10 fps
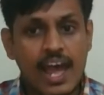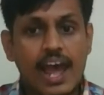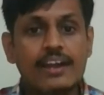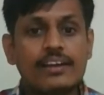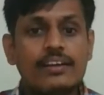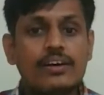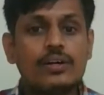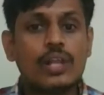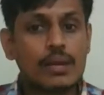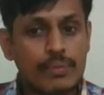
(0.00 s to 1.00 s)
And
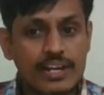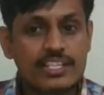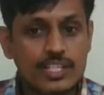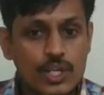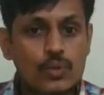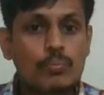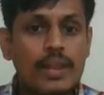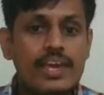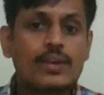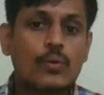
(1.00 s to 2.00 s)
libraries need to
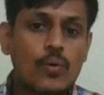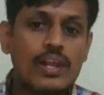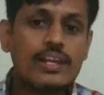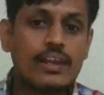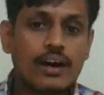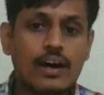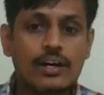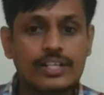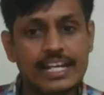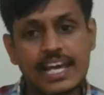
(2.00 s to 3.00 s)
play a role in
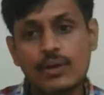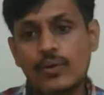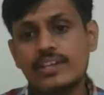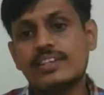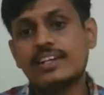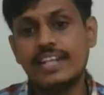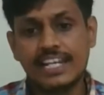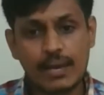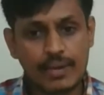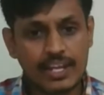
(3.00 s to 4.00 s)
data curation and
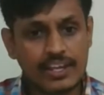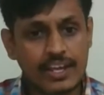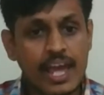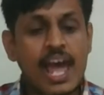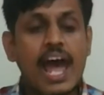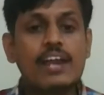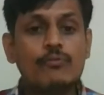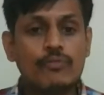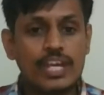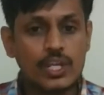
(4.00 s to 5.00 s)
data mining,
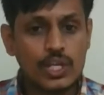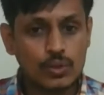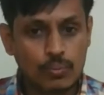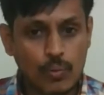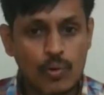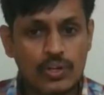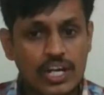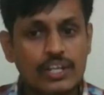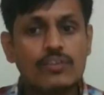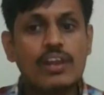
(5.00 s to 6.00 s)
and we need to promote
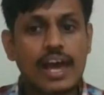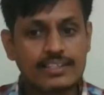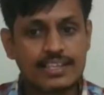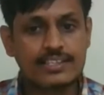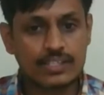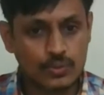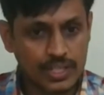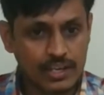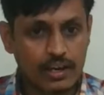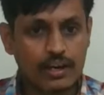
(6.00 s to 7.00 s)
continual access to
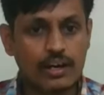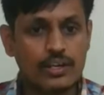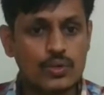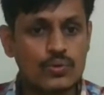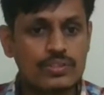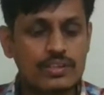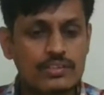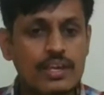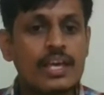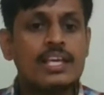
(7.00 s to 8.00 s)
the
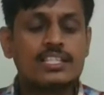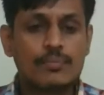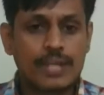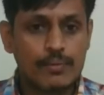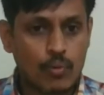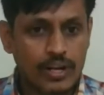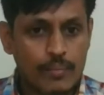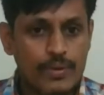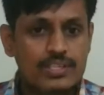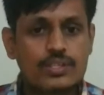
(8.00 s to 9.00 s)
users. Sometimes what
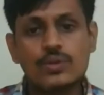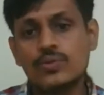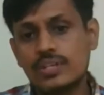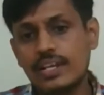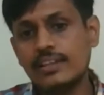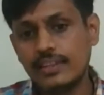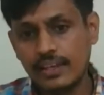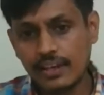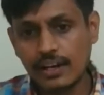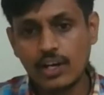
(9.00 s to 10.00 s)
happens, usually
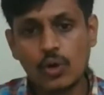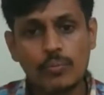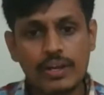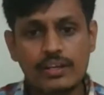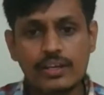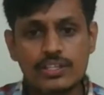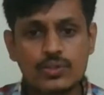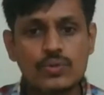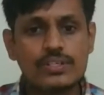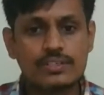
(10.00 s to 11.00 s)
the government
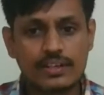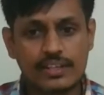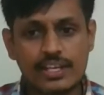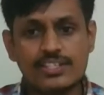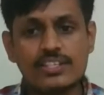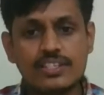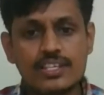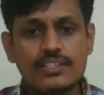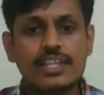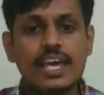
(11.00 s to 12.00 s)
institutions or the
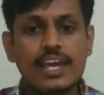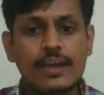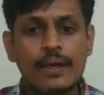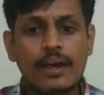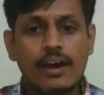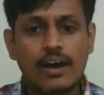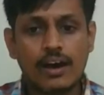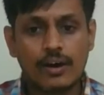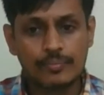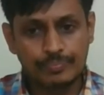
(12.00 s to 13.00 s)
agencies, they
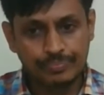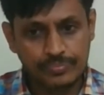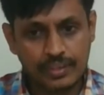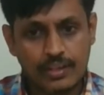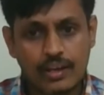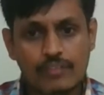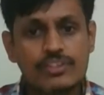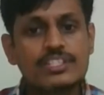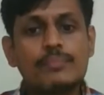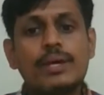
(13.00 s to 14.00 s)

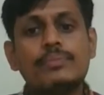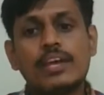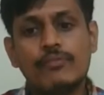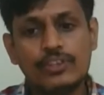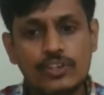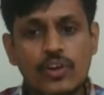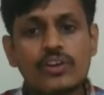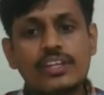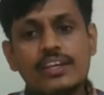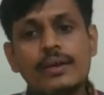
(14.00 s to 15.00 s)
after some time they
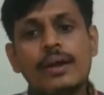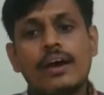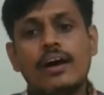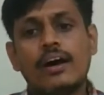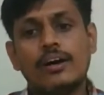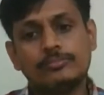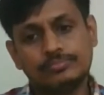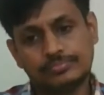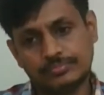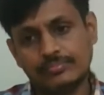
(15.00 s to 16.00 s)
withdraw the
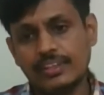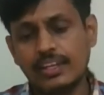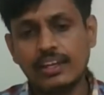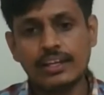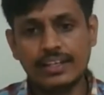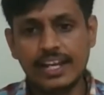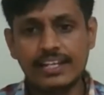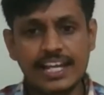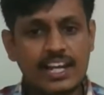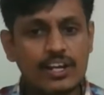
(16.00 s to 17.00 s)

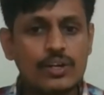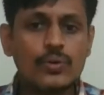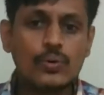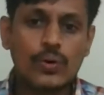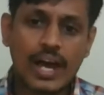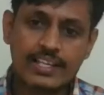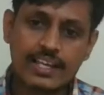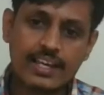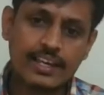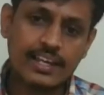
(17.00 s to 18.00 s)
data. In order to
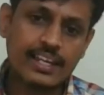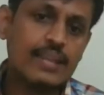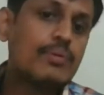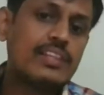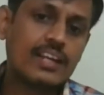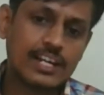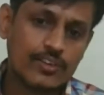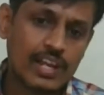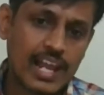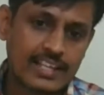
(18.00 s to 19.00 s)
enable the
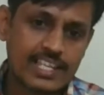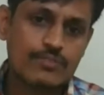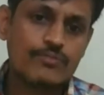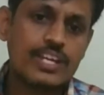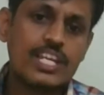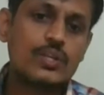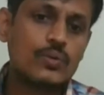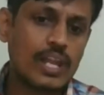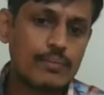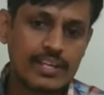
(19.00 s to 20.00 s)
continual access, we need
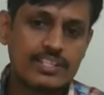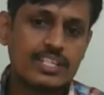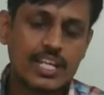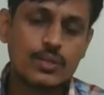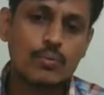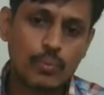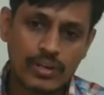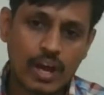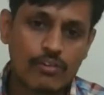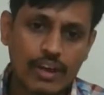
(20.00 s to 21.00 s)
to, libraries need to put
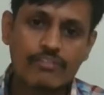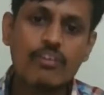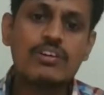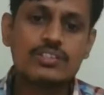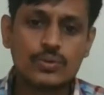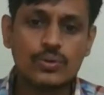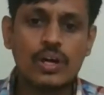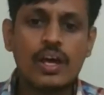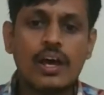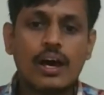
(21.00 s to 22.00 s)
our efforts to
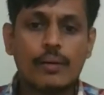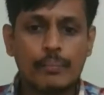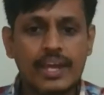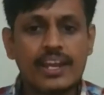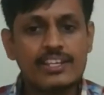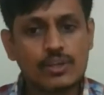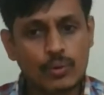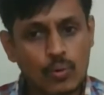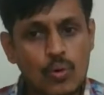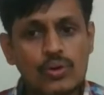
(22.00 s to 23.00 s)
manage our
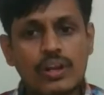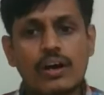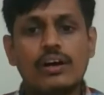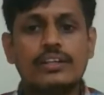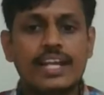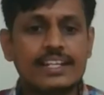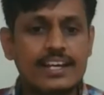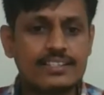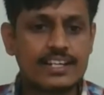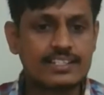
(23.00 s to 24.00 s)
own
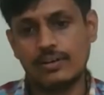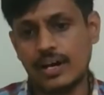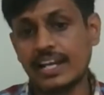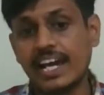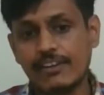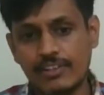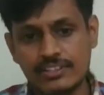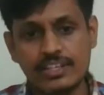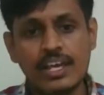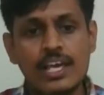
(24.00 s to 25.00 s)
data sets,
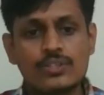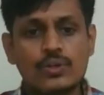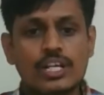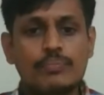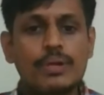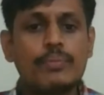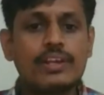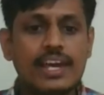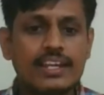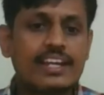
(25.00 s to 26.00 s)
archivals, so that people
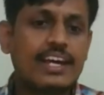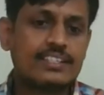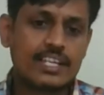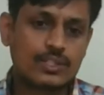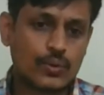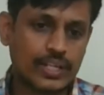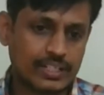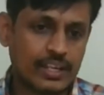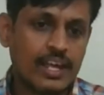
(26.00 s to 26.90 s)
can get access through it.